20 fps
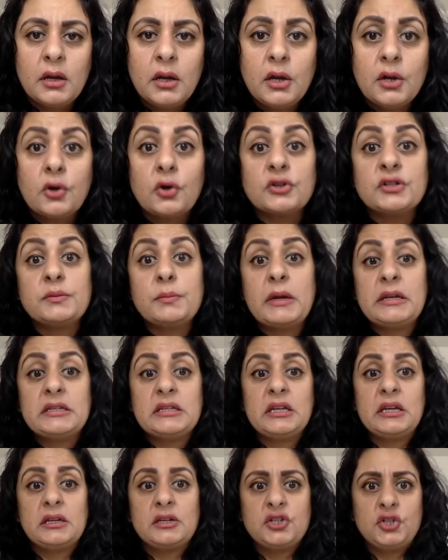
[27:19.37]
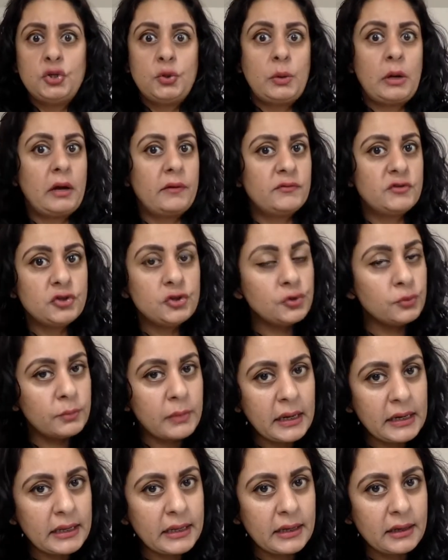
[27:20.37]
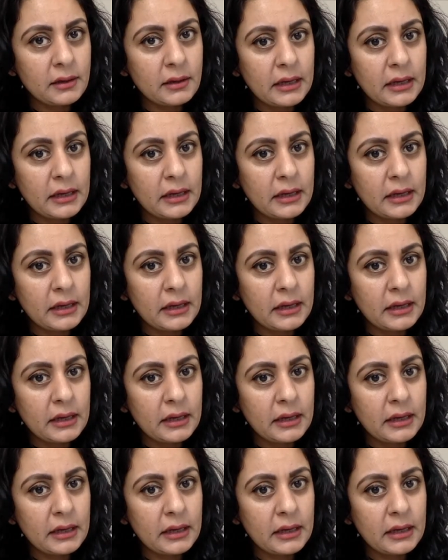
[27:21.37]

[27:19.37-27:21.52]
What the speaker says: Cosmetic, do you have too many?